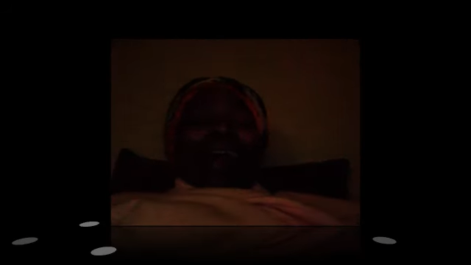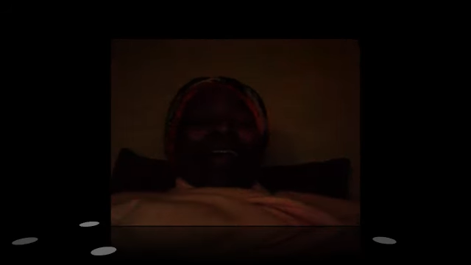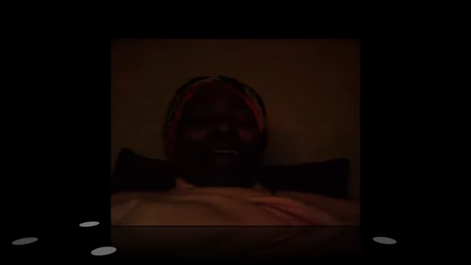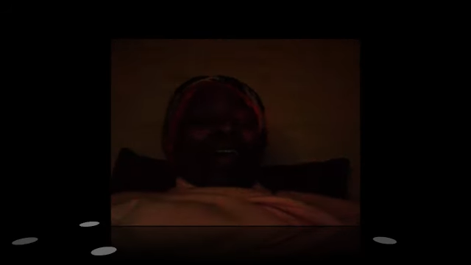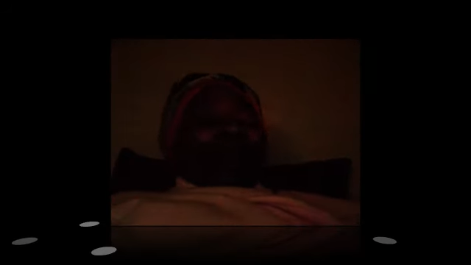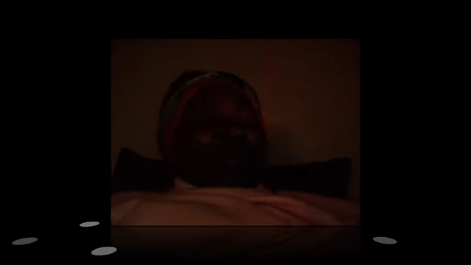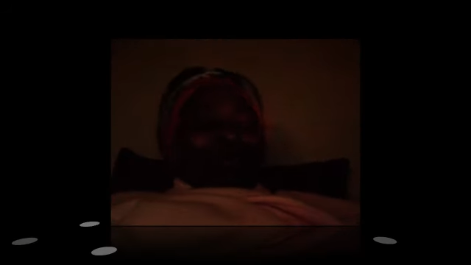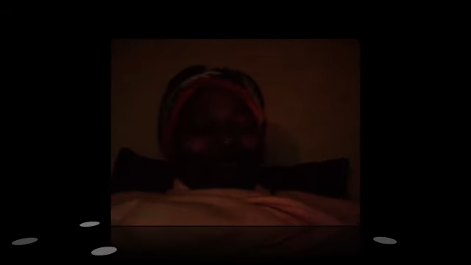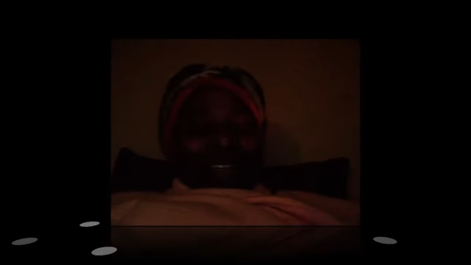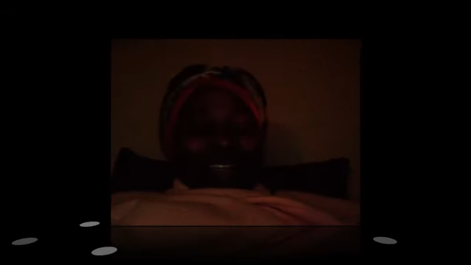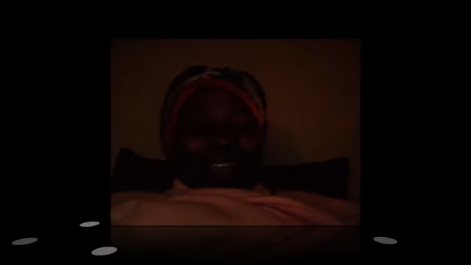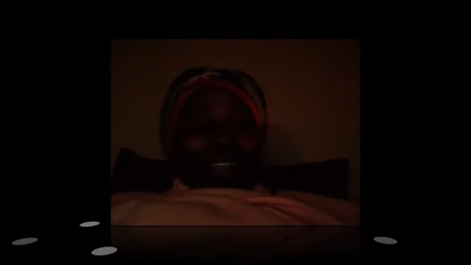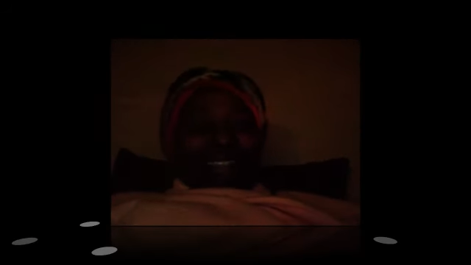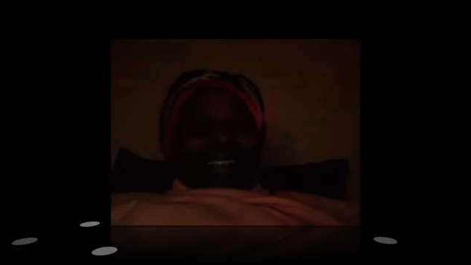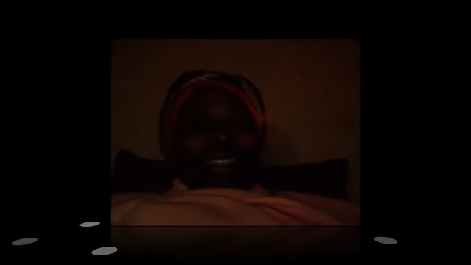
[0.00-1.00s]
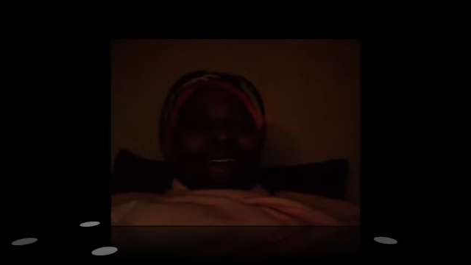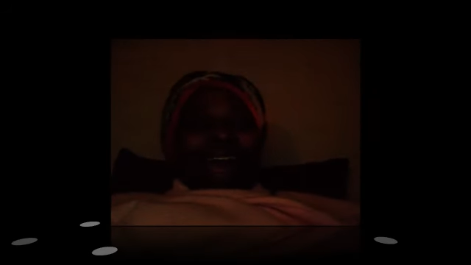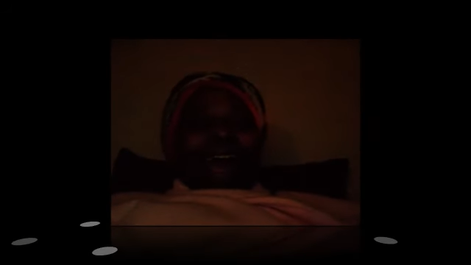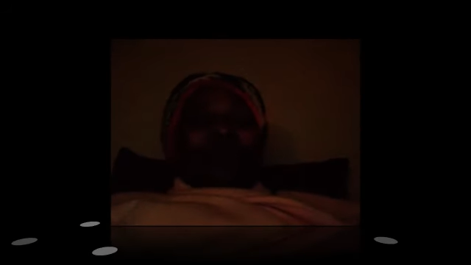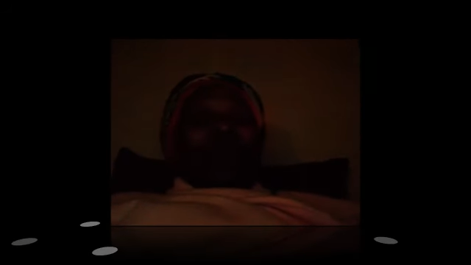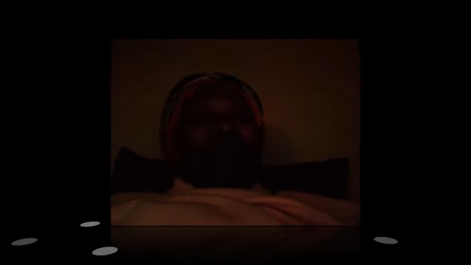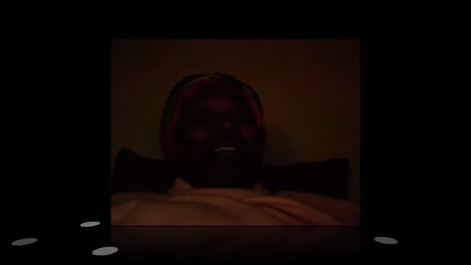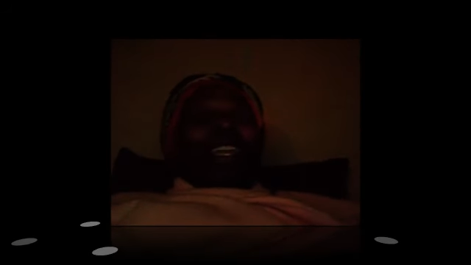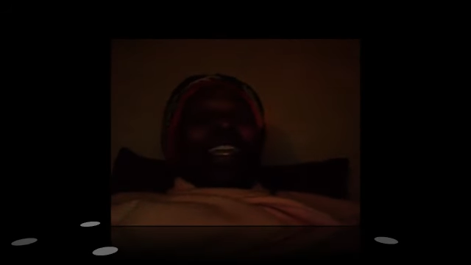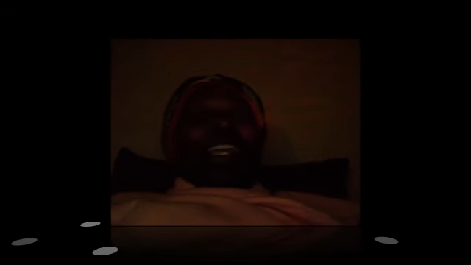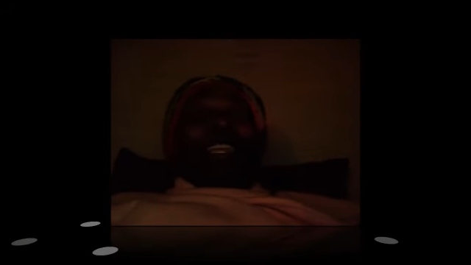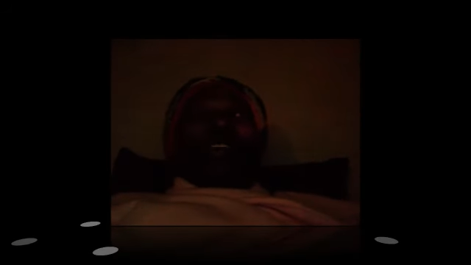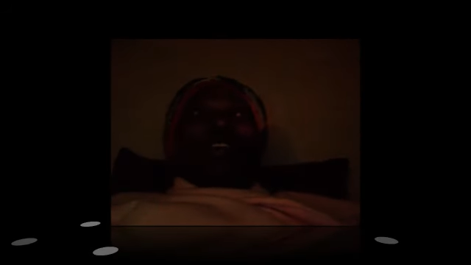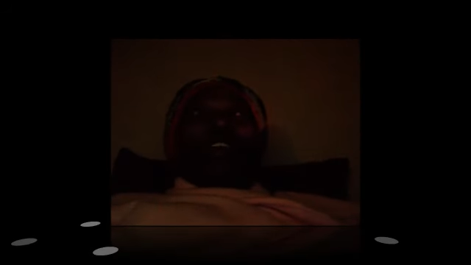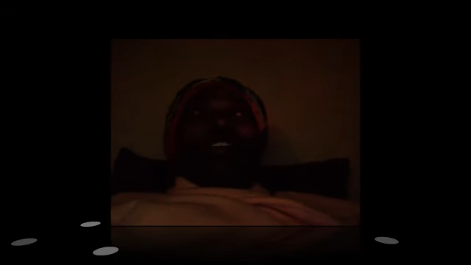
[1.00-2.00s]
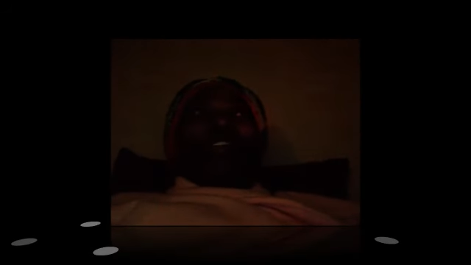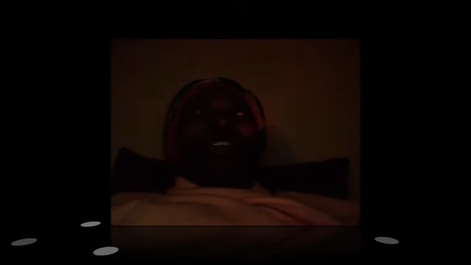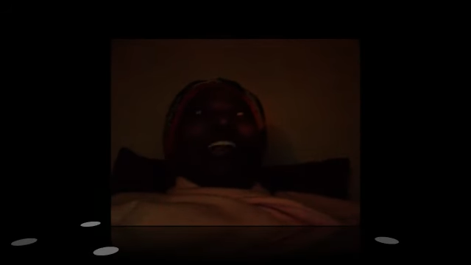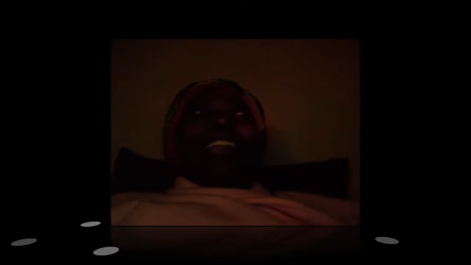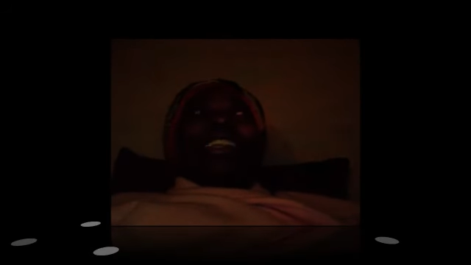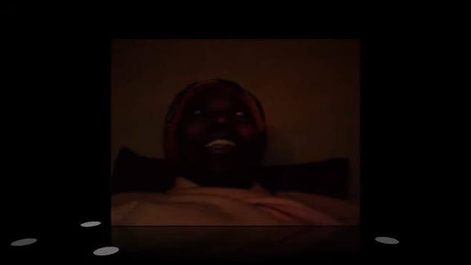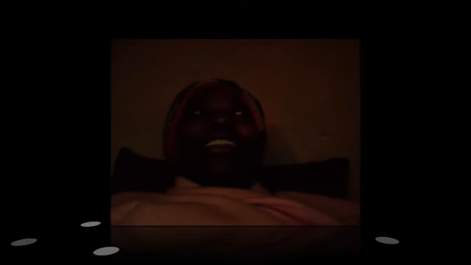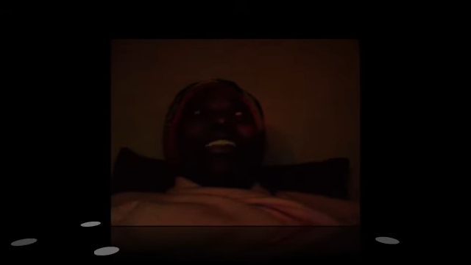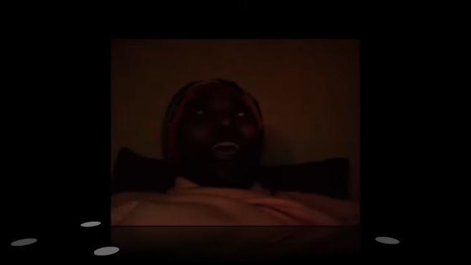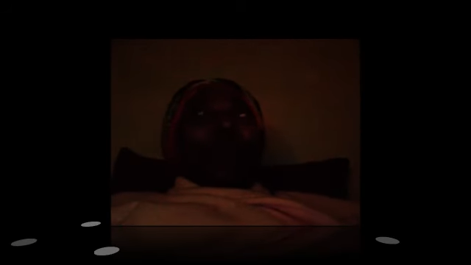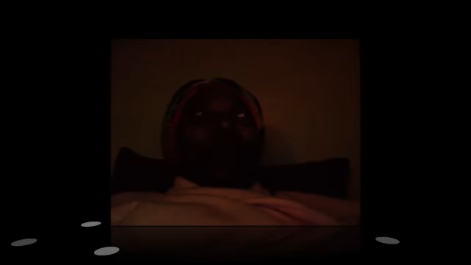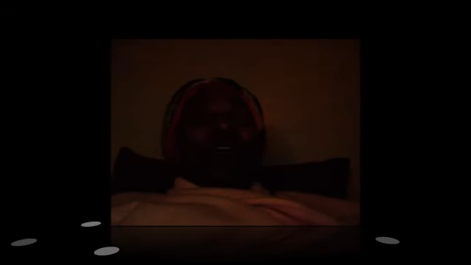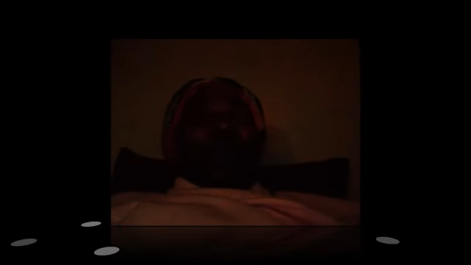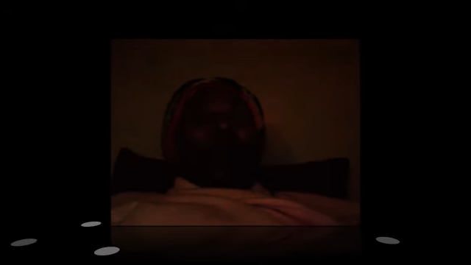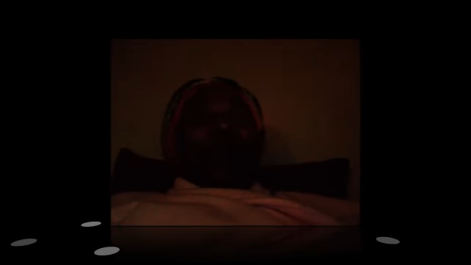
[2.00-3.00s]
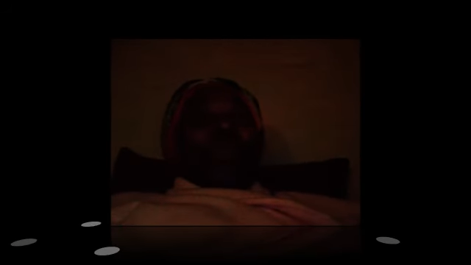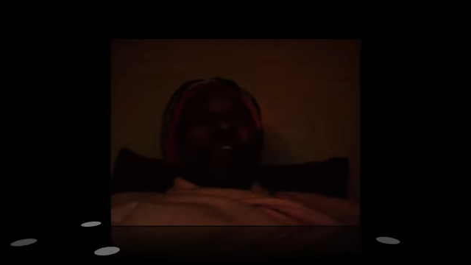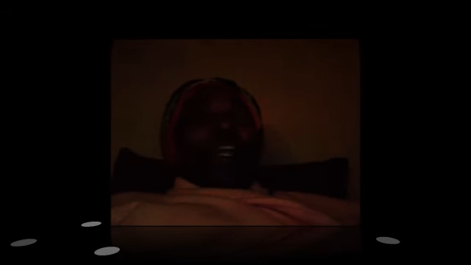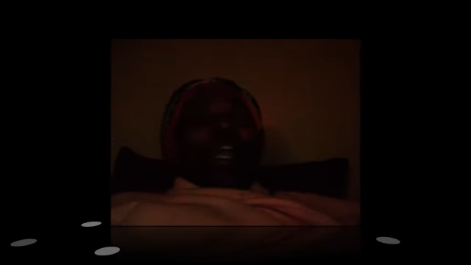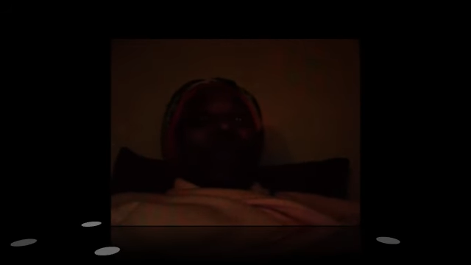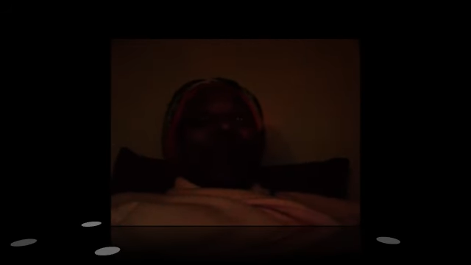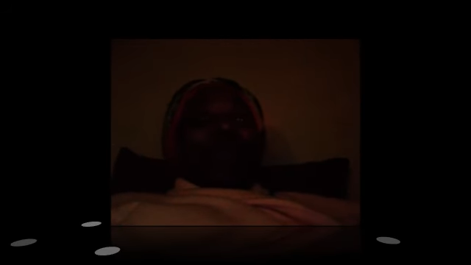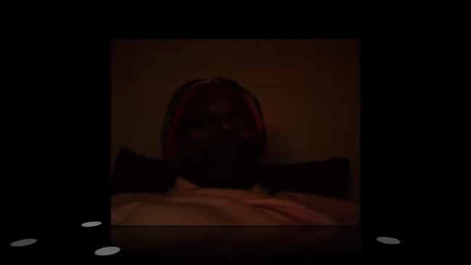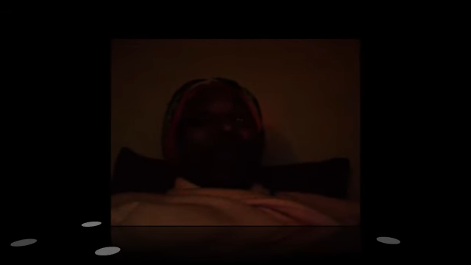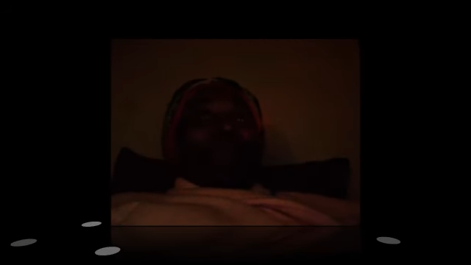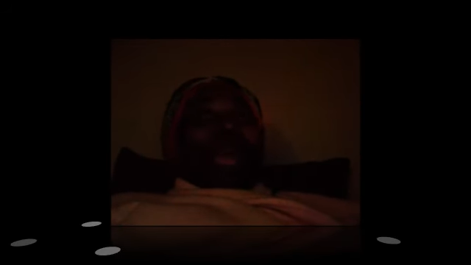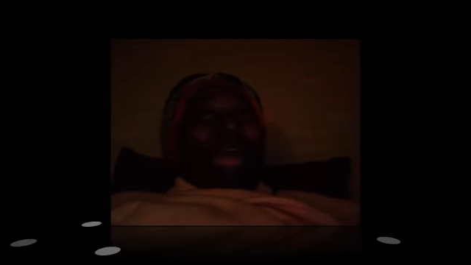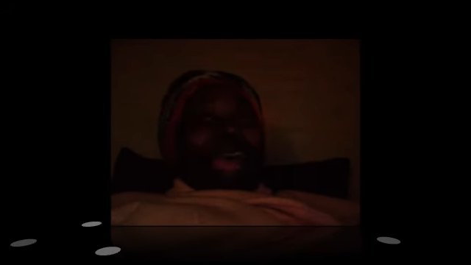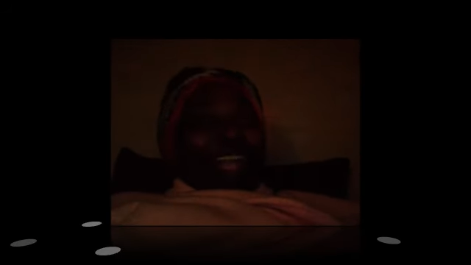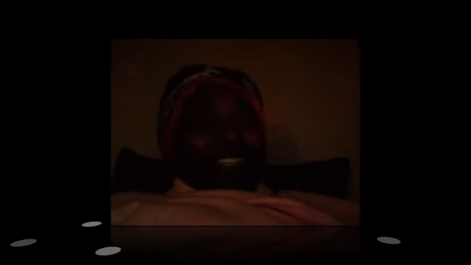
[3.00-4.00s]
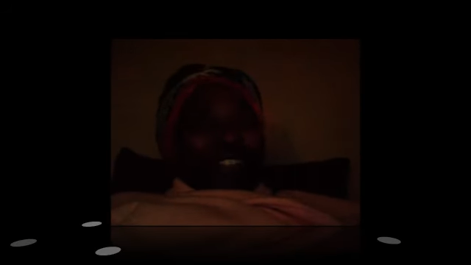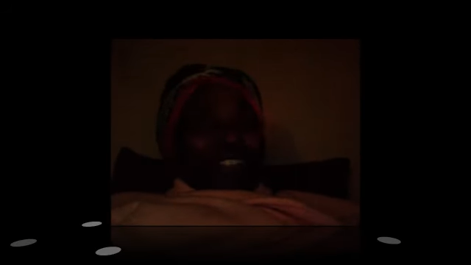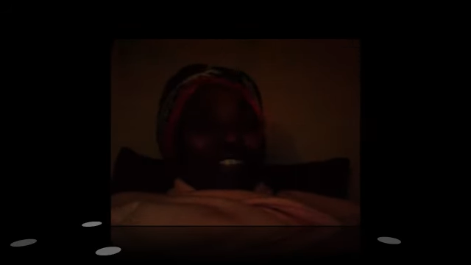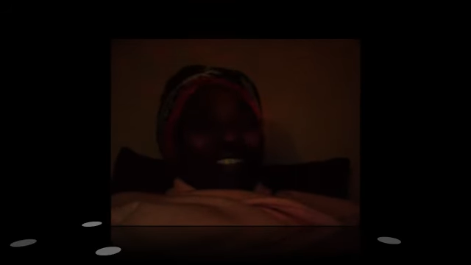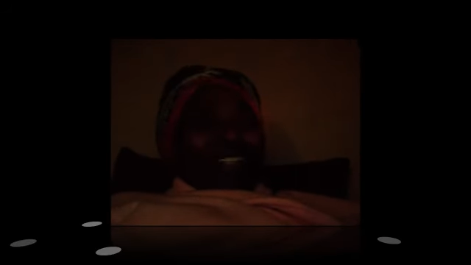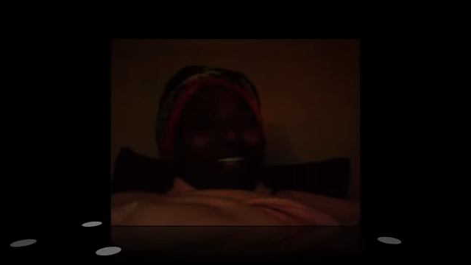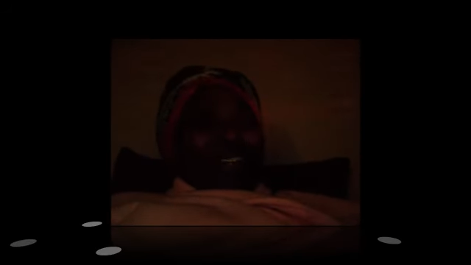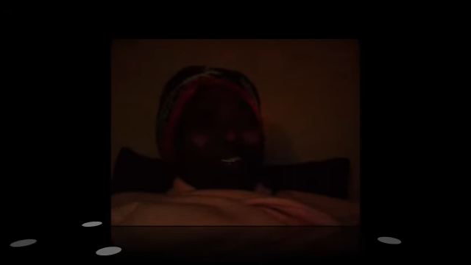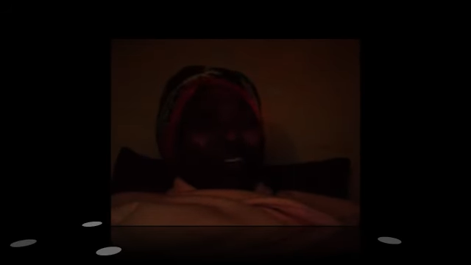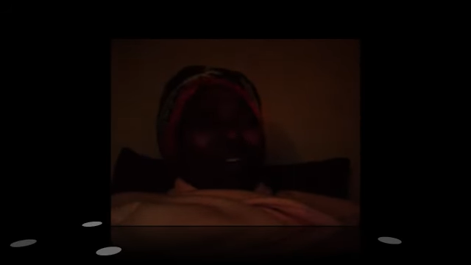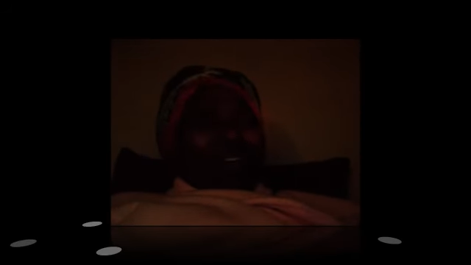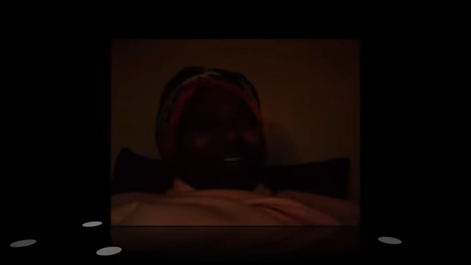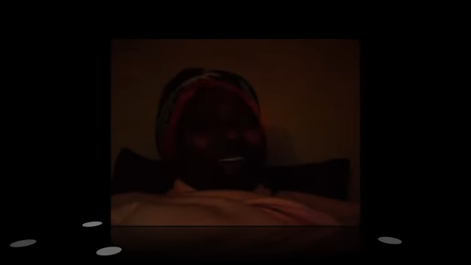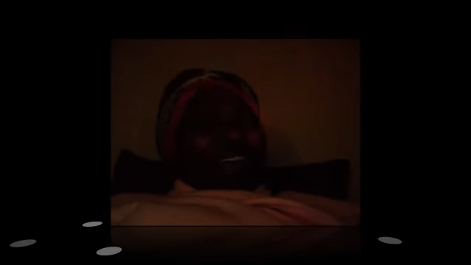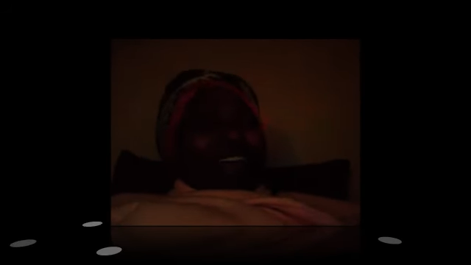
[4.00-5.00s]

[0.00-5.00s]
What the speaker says: Nobody's mouth can be seen.